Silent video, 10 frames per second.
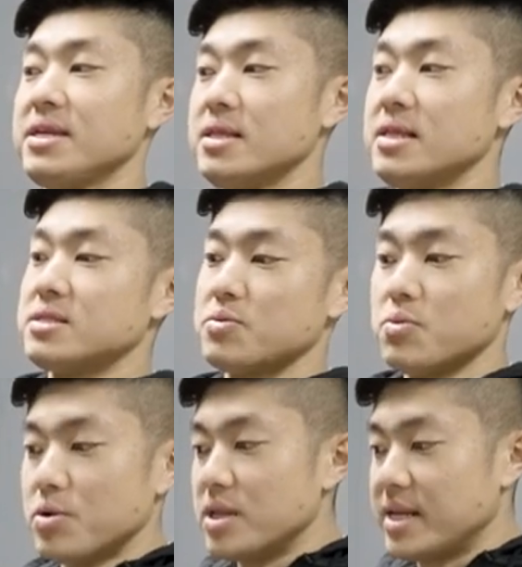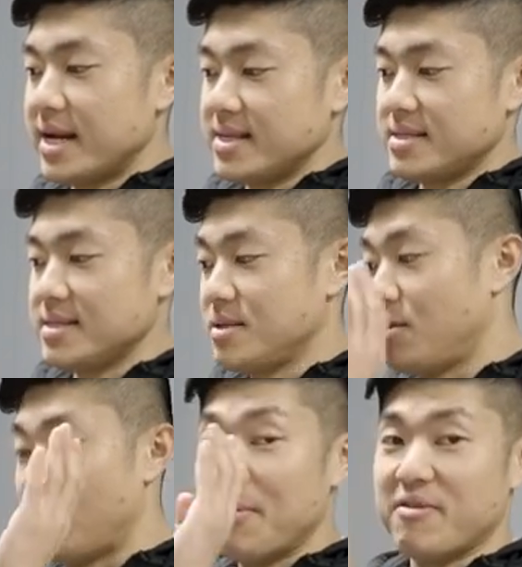think it looks really nice.
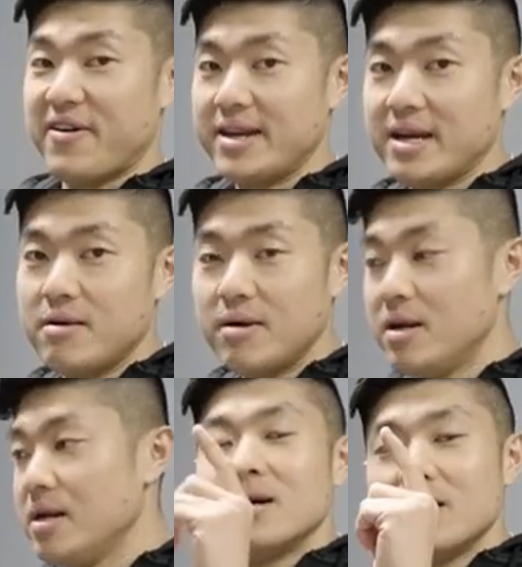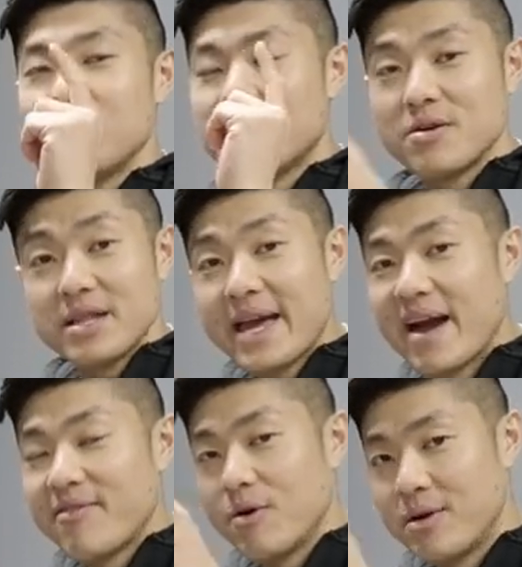Oh, I'm gonna find out. We currently
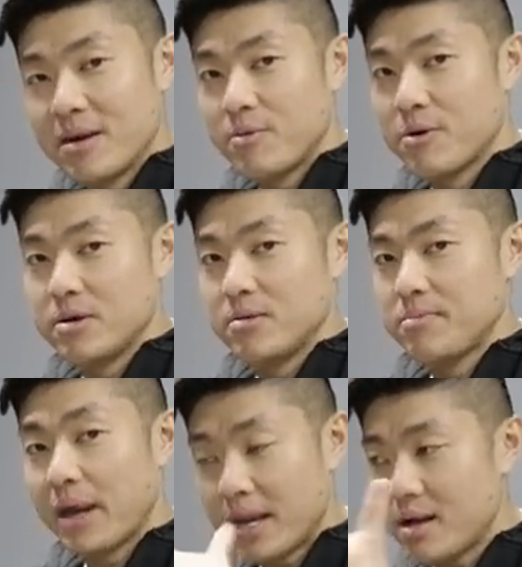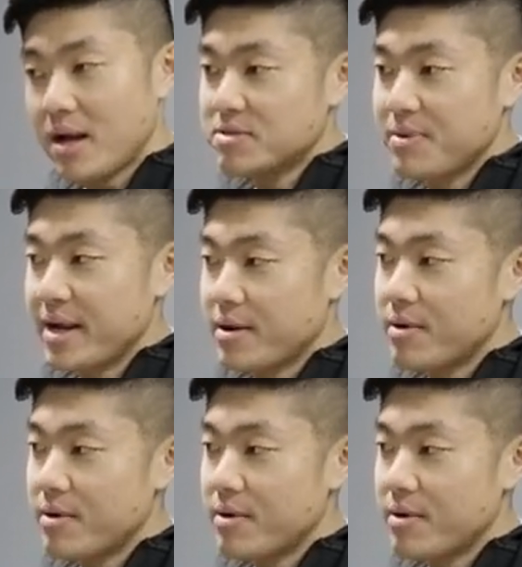have the OEM grill painted gloss black